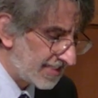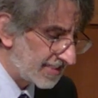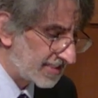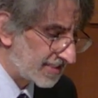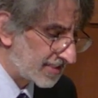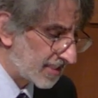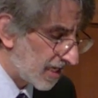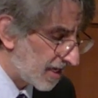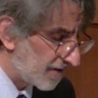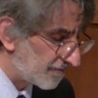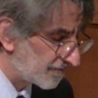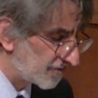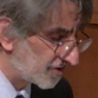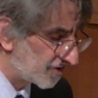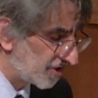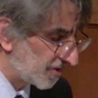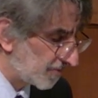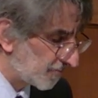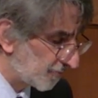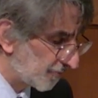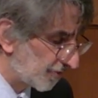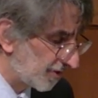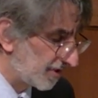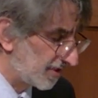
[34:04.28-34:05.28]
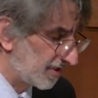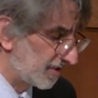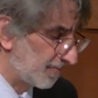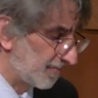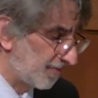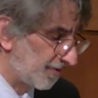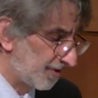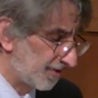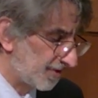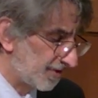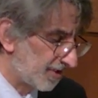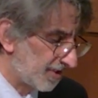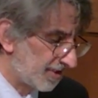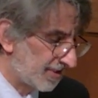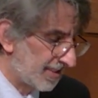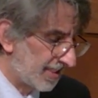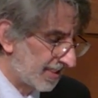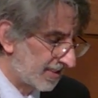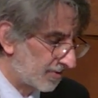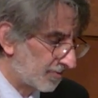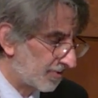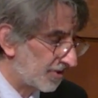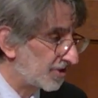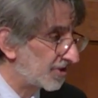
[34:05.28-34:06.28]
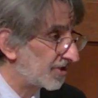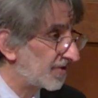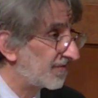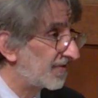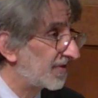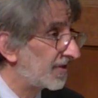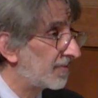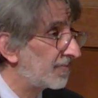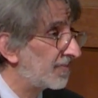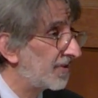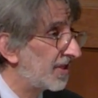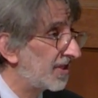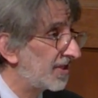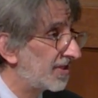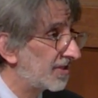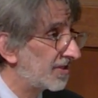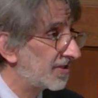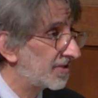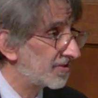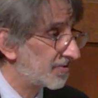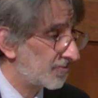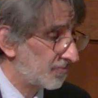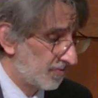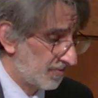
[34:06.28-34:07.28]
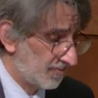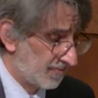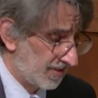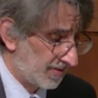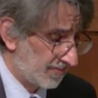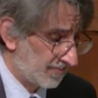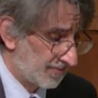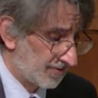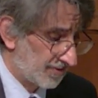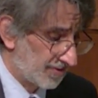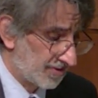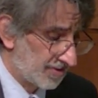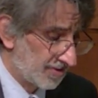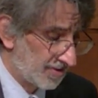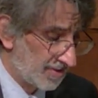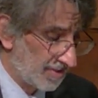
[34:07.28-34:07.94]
sovereignty principles of the Declaration of Independence remembered.